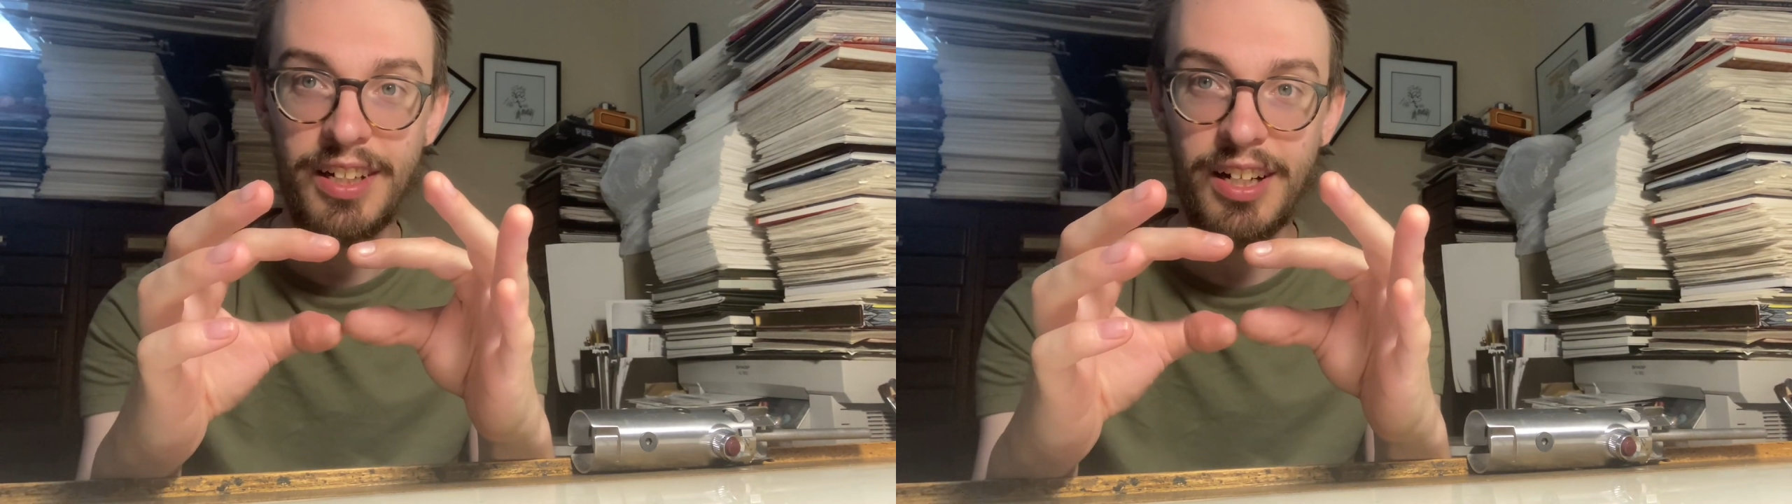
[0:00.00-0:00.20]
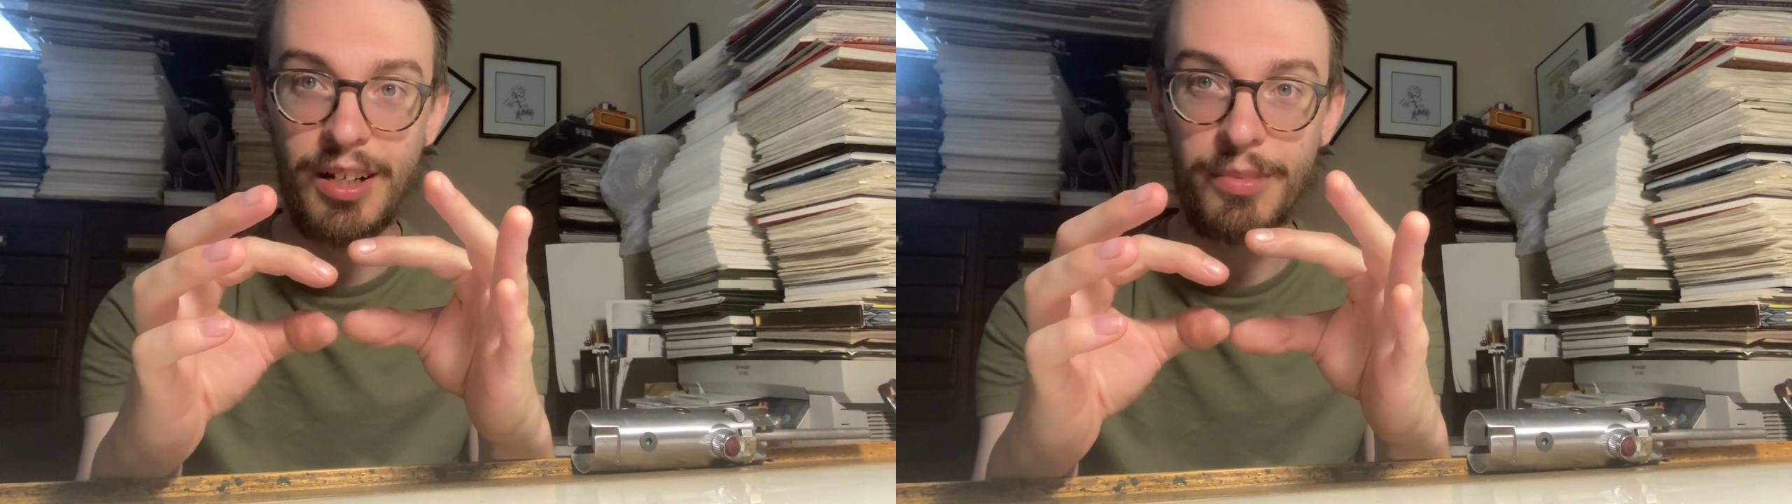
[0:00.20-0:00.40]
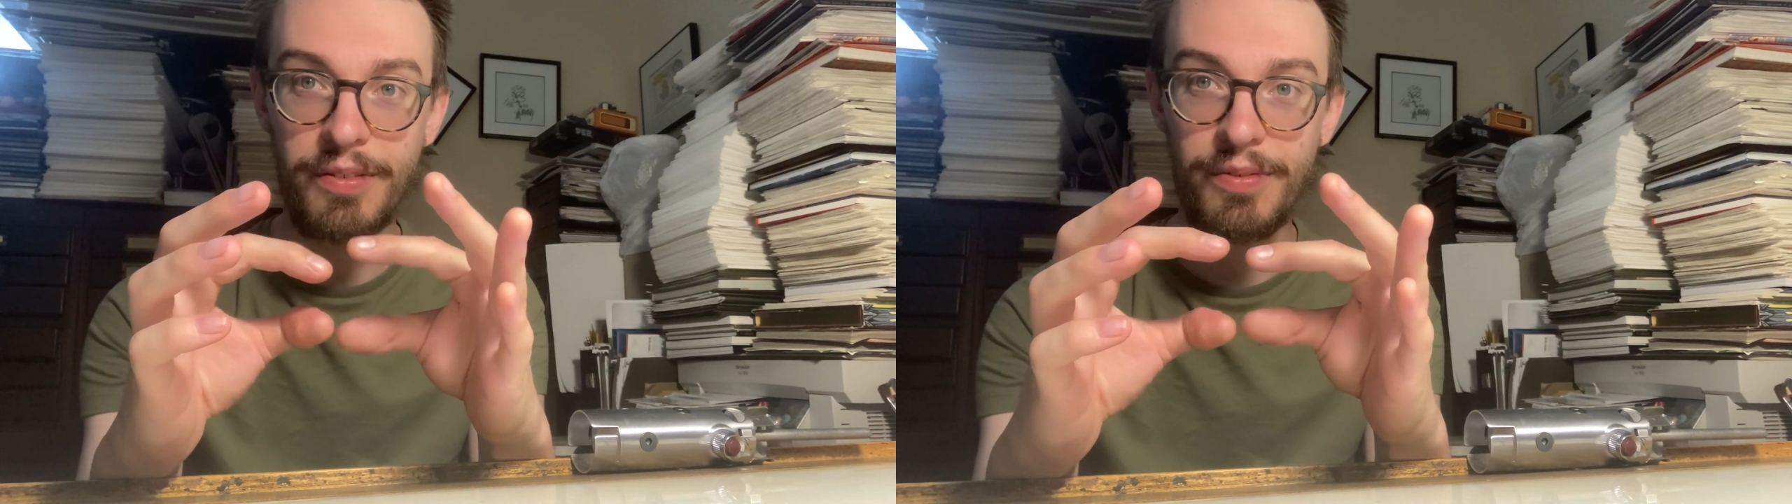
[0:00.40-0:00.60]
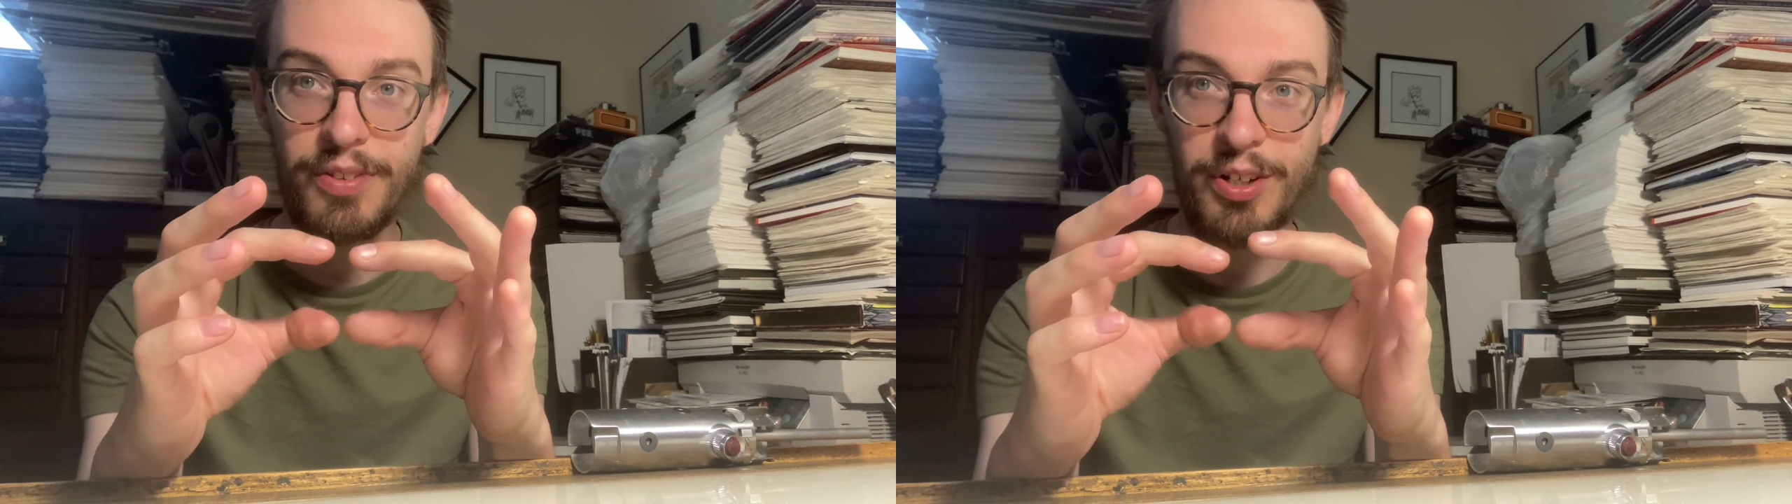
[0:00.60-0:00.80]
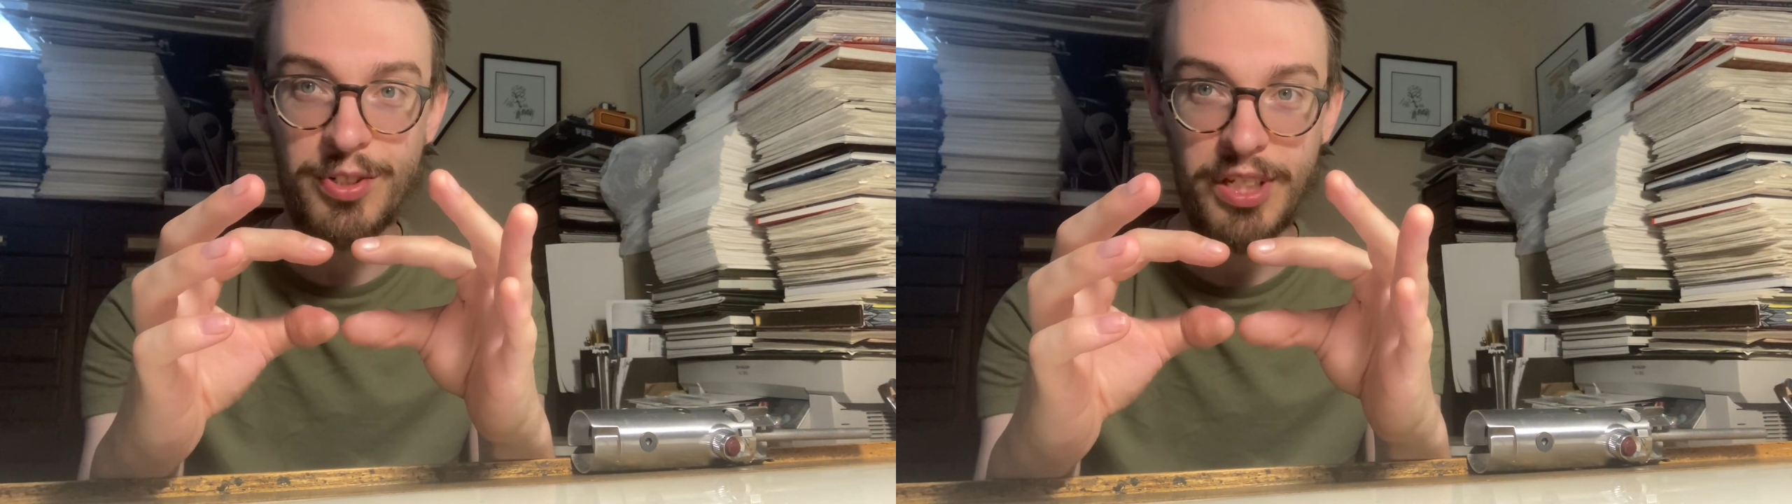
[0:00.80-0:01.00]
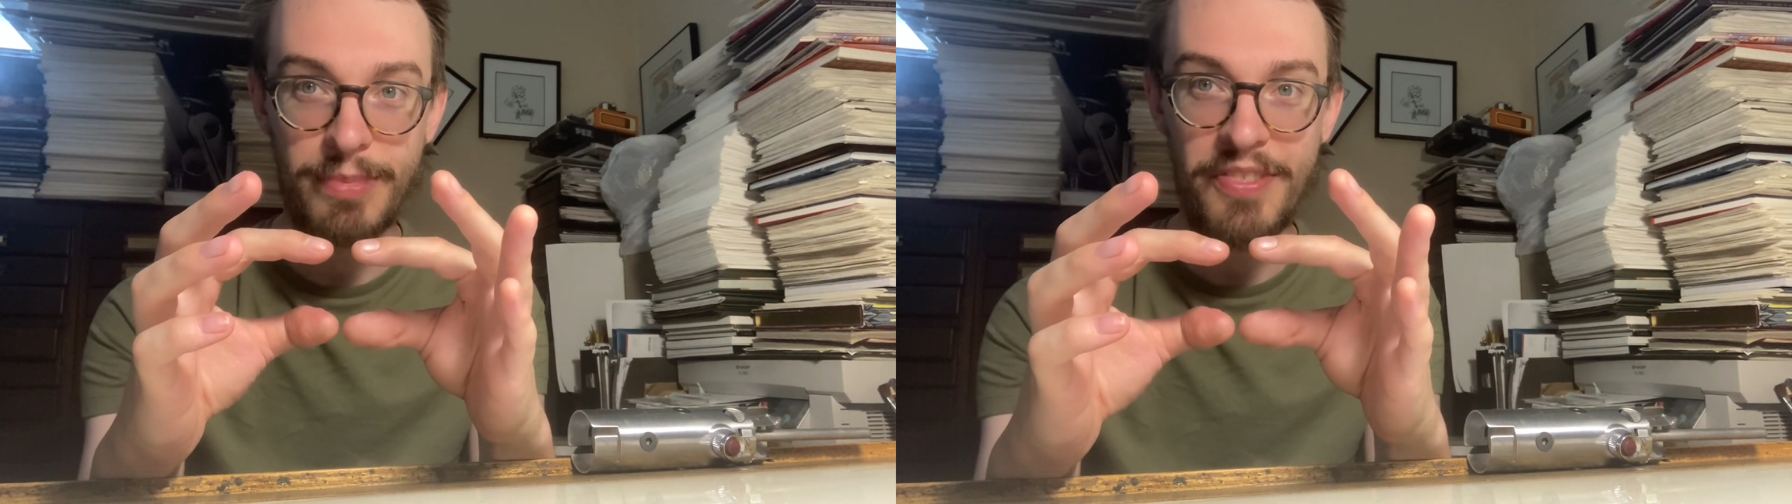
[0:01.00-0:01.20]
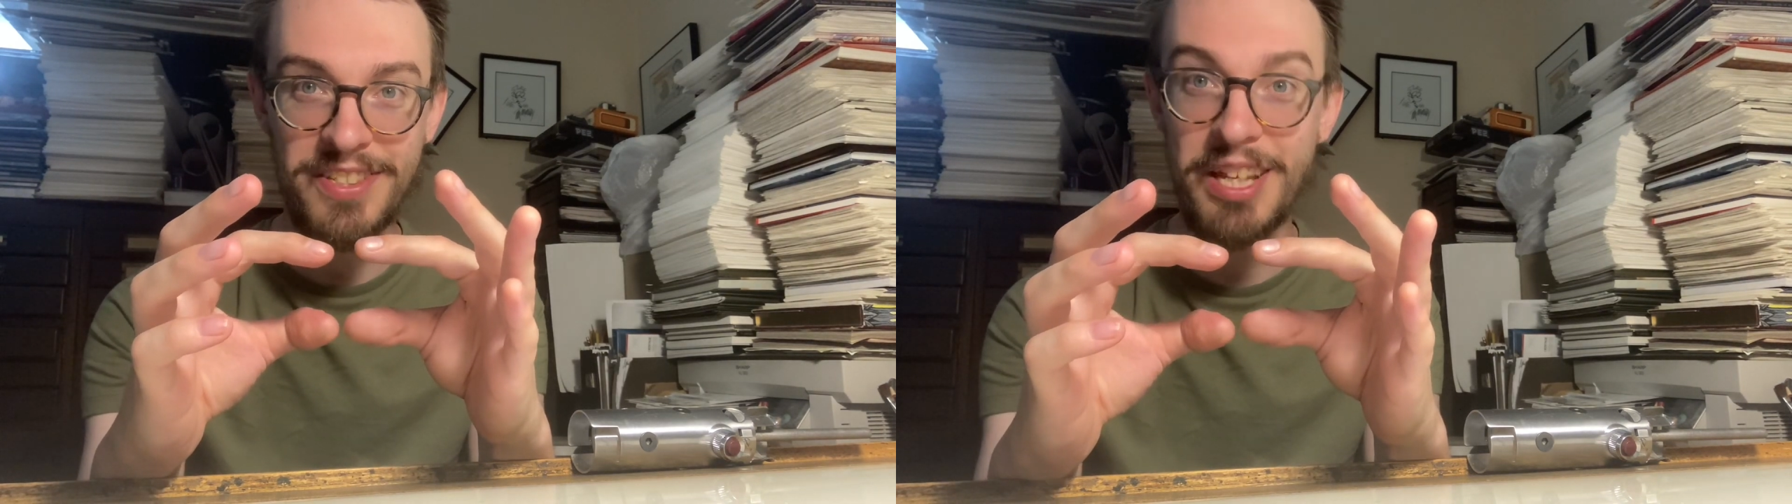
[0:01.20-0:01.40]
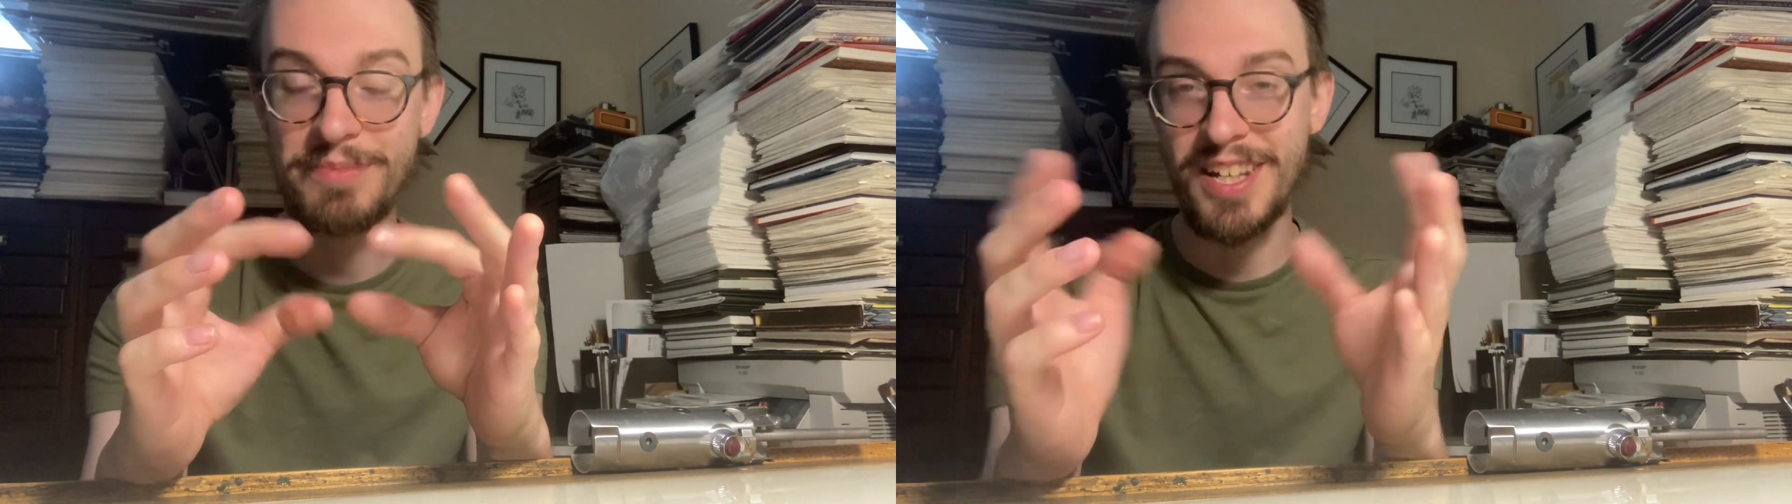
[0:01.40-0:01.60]
If they're usually about the
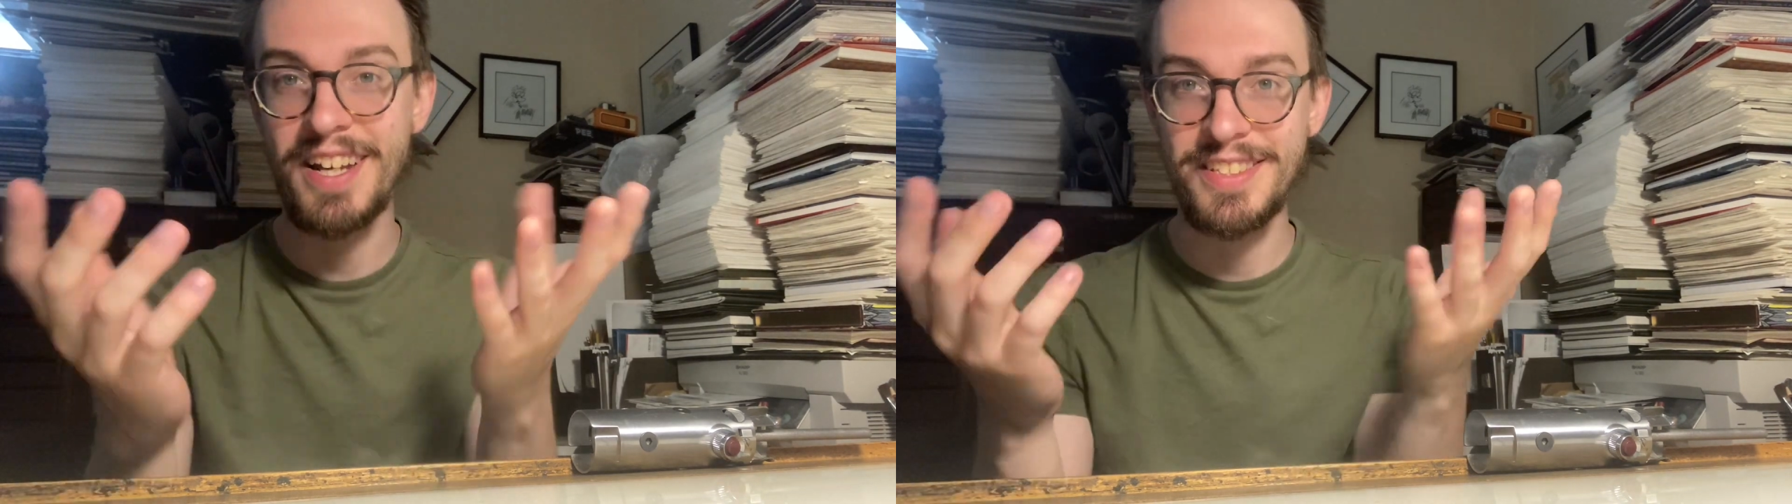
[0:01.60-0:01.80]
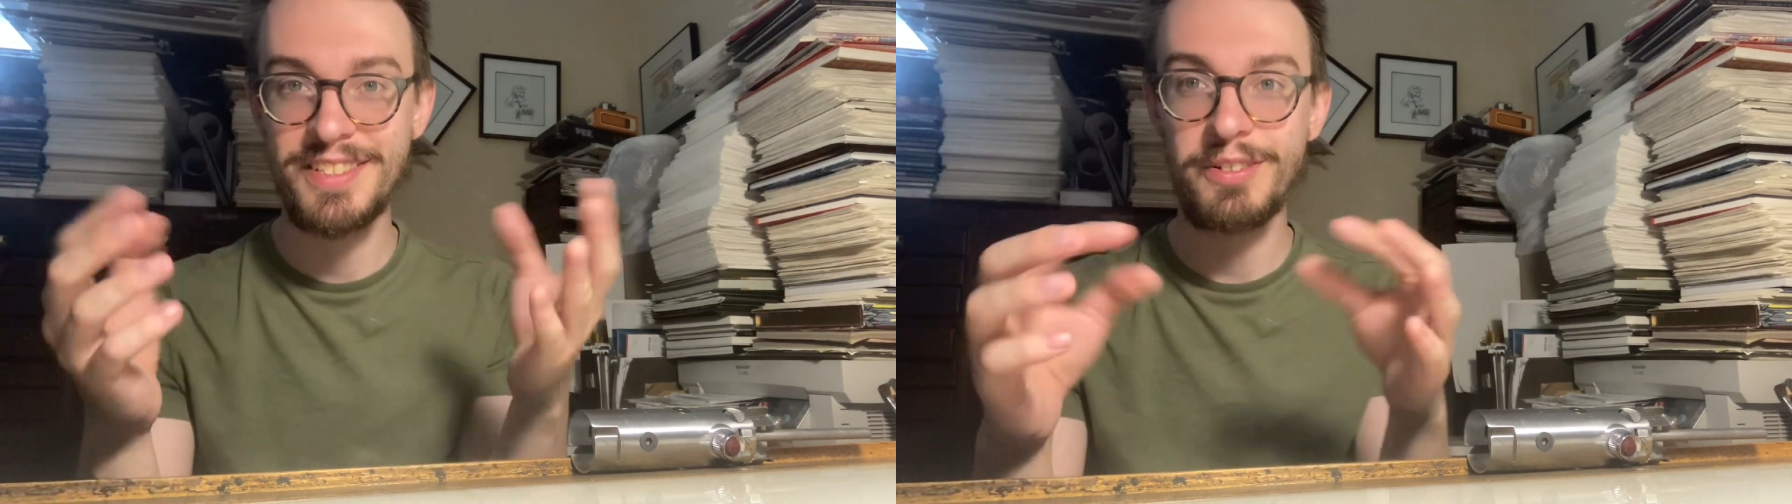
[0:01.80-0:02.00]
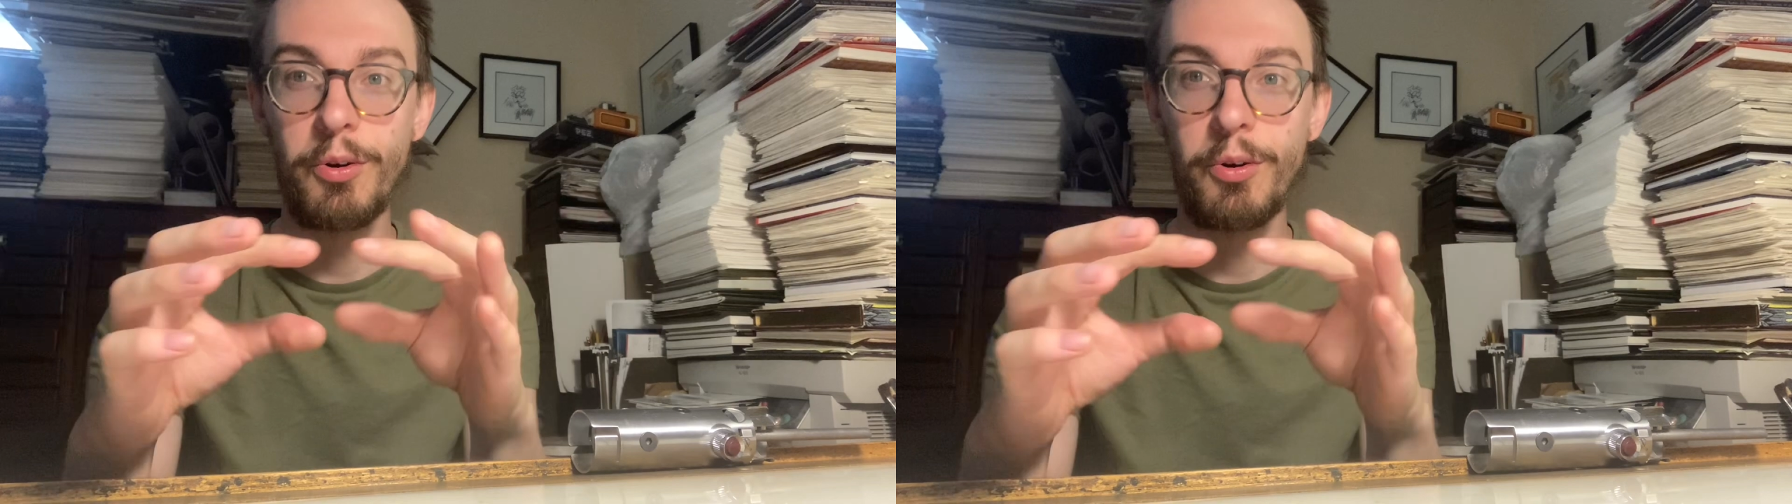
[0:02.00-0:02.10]
same size,